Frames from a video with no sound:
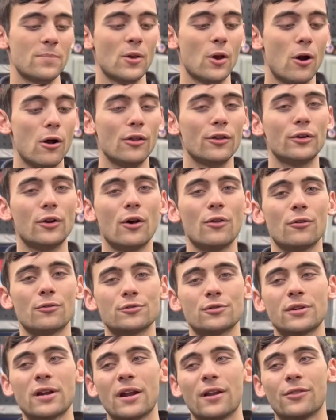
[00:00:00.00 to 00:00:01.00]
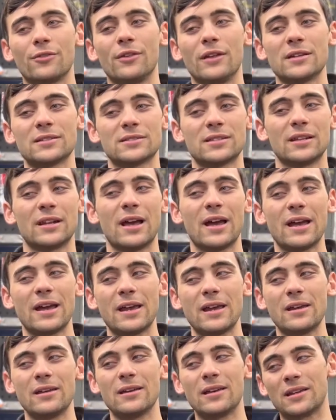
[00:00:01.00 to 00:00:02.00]
all in all, those are kind of things that
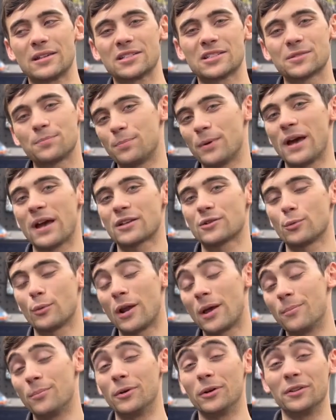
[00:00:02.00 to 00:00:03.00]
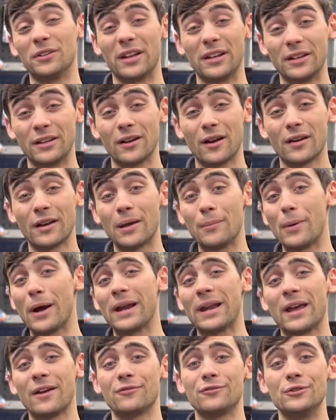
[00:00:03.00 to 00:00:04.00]
I expect when I build any gun. I
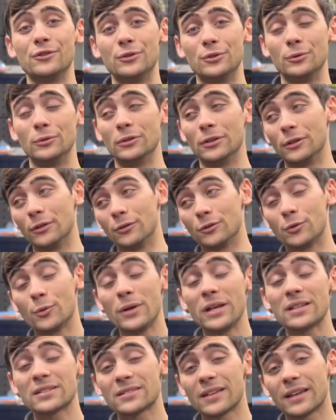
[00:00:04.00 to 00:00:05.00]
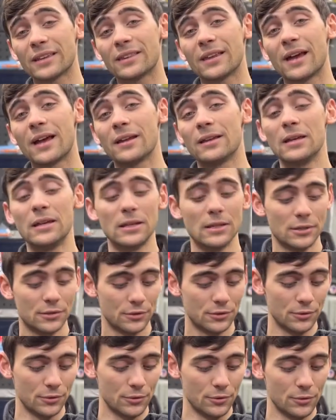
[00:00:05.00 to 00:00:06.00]
might have to do little tweaks like that
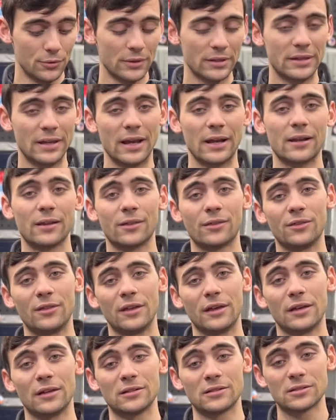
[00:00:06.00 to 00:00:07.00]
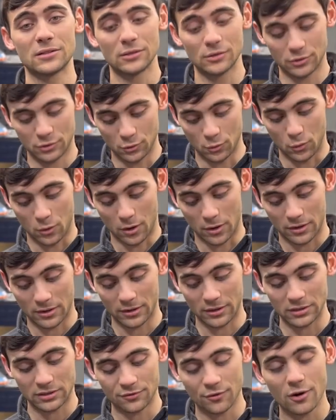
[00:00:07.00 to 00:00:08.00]
to get things to work.
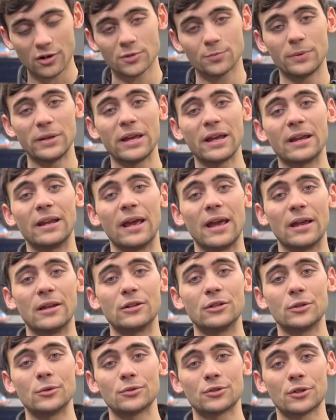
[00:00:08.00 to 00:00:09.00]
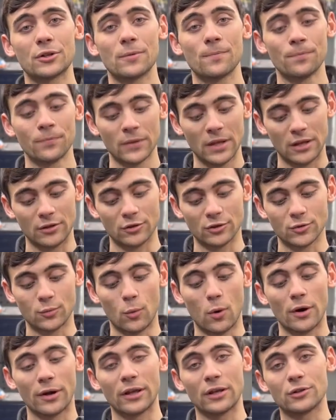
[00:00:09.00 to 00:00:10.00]
As far as being an end user and just
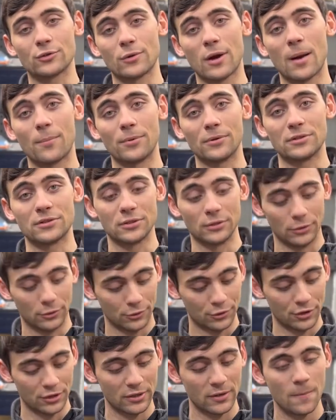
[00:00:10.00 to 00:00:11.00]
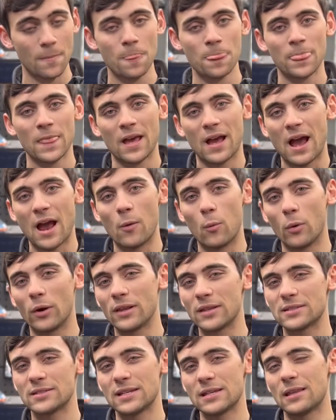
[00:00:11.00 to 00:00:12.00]
wanting a drop-in solution, I
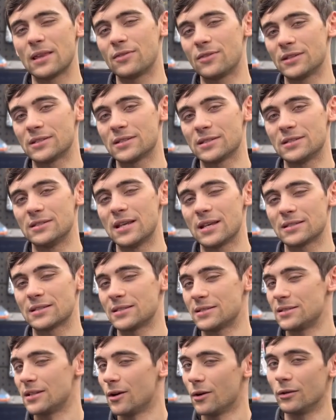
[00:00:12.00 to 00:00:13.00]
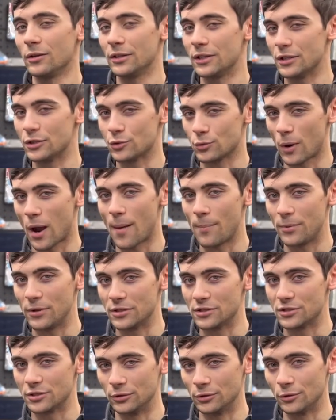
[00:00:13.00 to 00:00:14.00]
wouldn't say that this is necessarily a
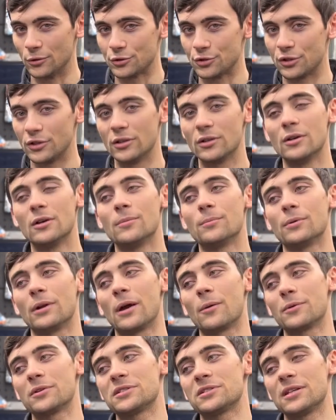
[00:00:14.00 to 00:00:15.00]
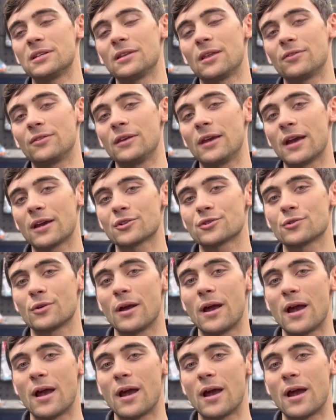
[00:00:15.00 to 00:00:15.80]
drop-in solution, but I would say that the extra